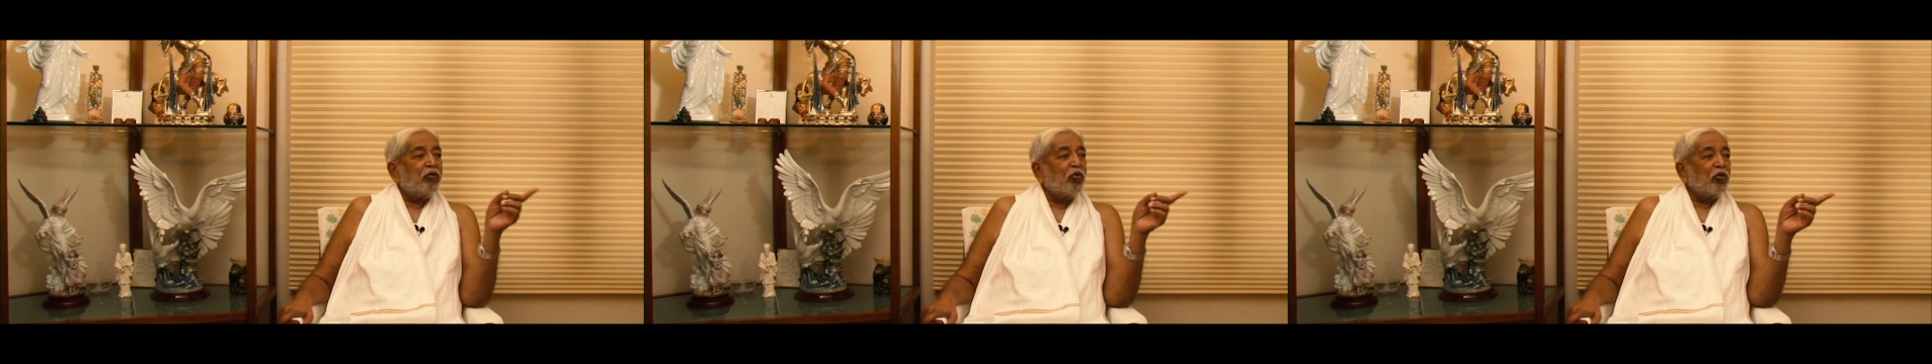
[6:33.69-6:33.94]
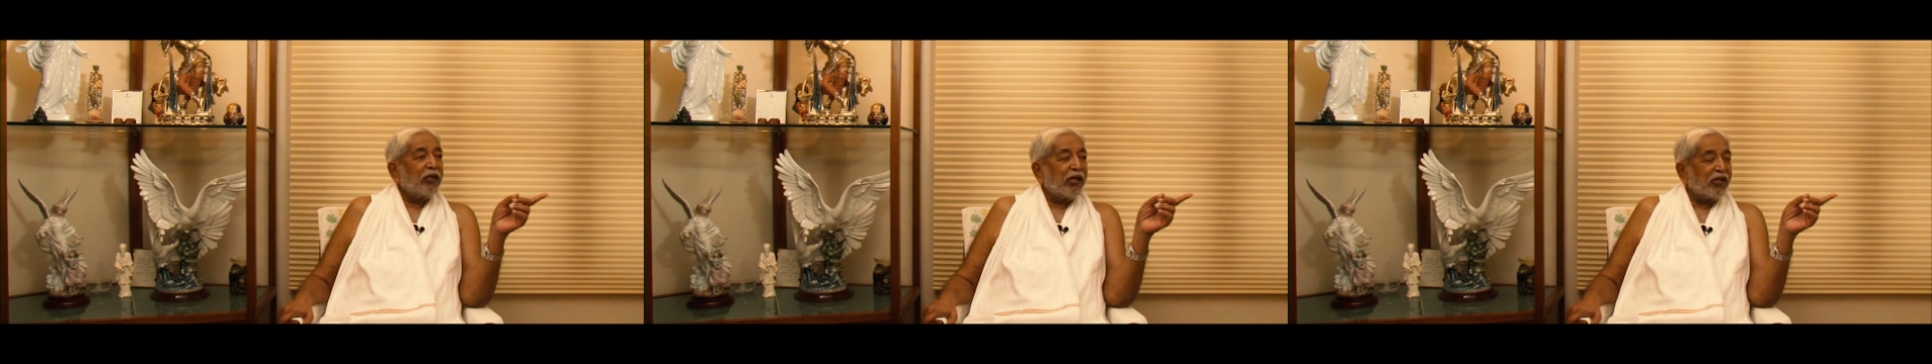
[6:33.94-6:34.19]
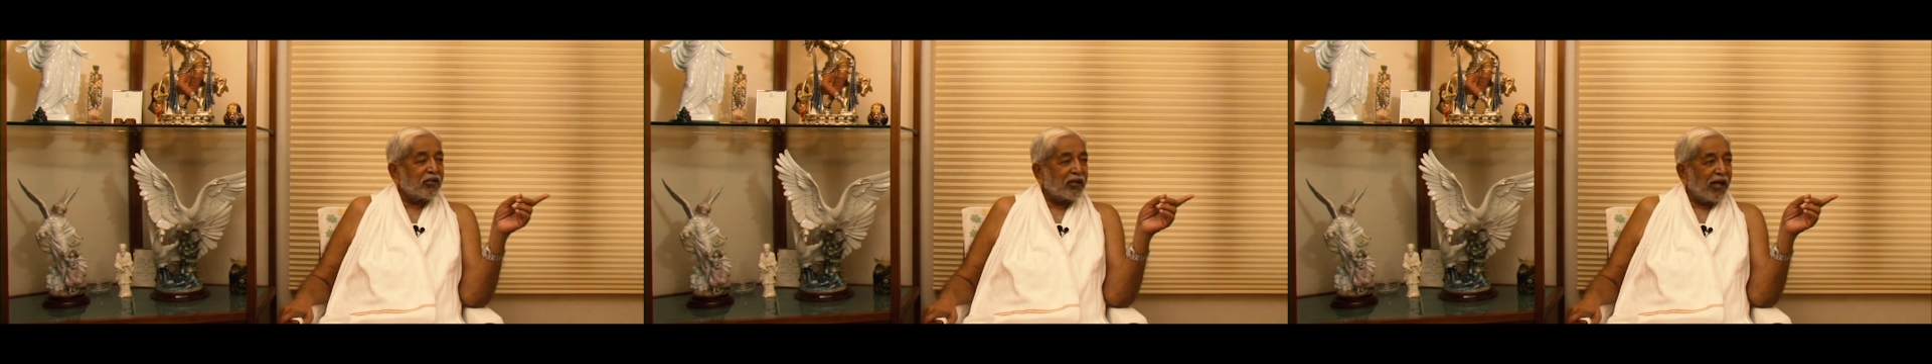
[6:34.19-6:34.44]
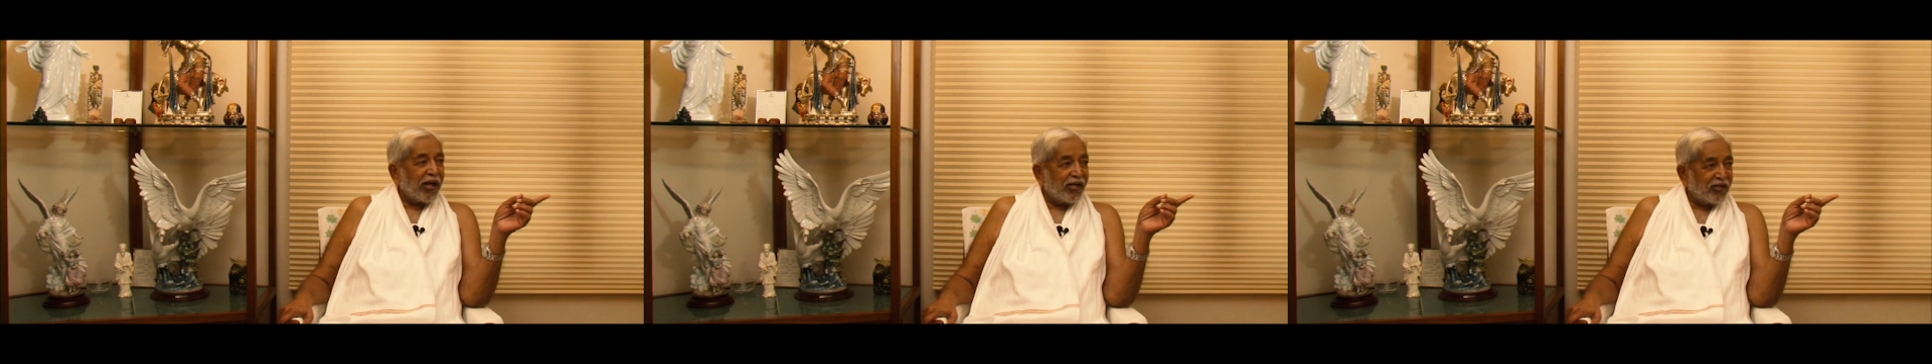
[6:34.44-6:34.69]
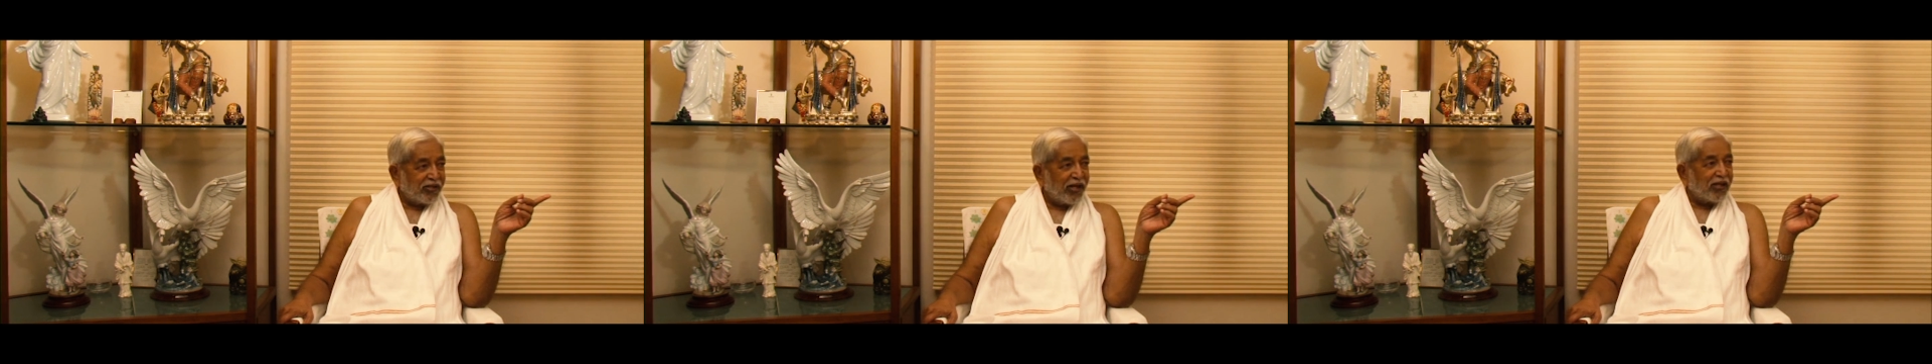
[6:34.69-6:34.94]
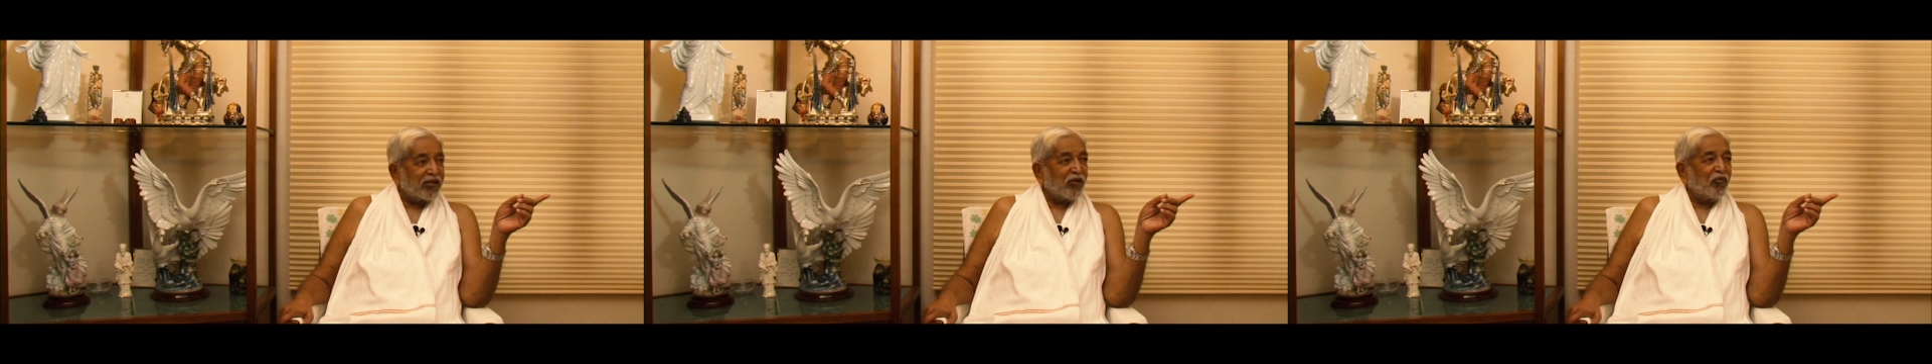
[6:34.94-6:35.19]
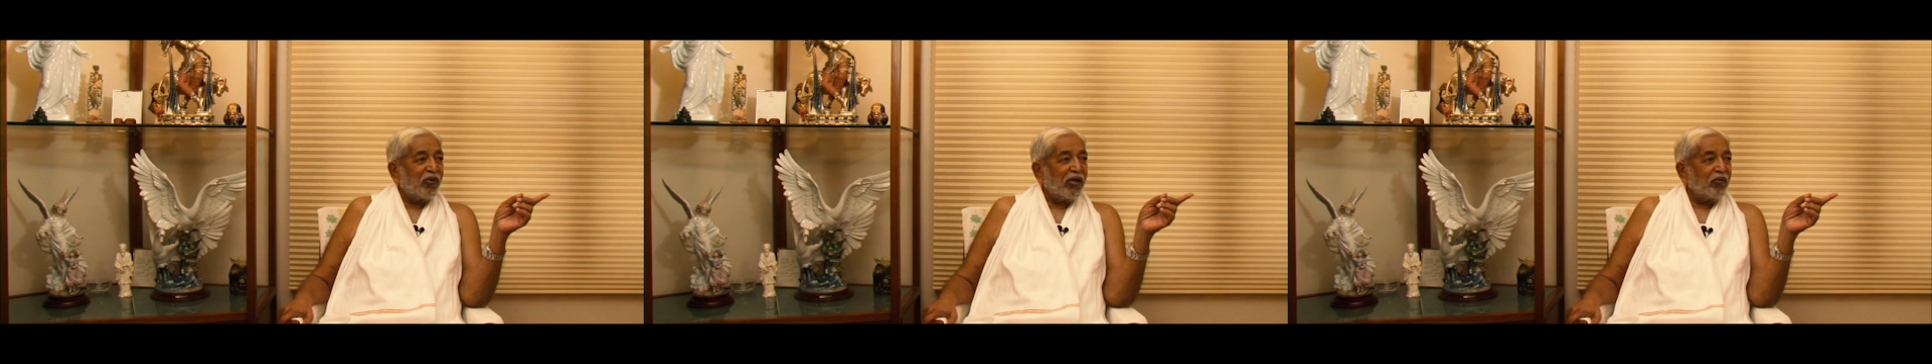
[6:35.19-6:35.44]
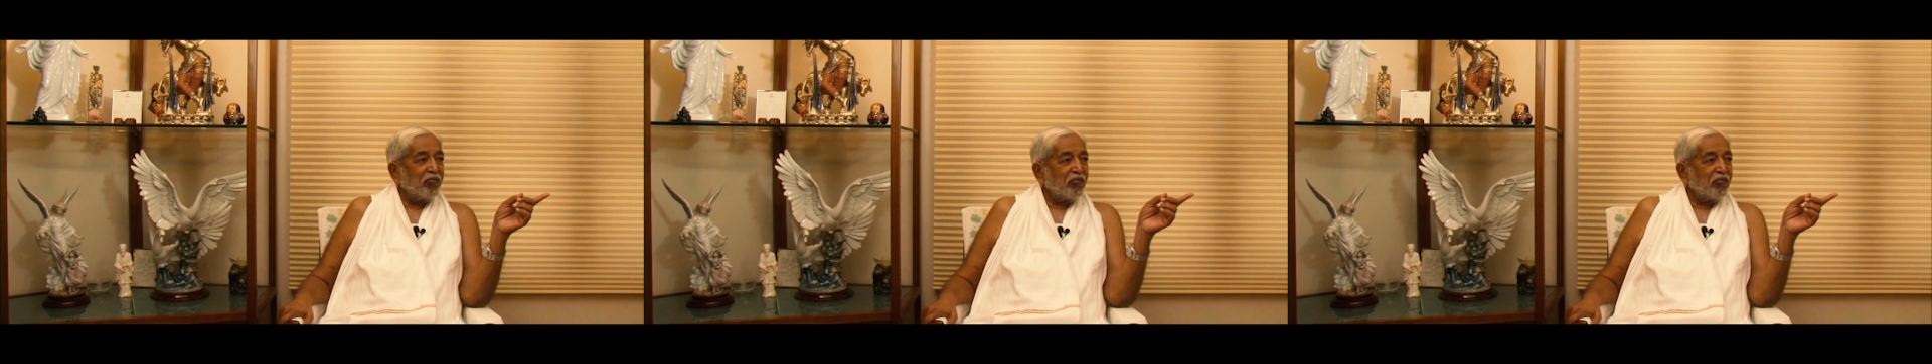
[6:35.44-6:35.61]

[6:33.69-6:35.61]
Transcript: know that a lion is there somewhere.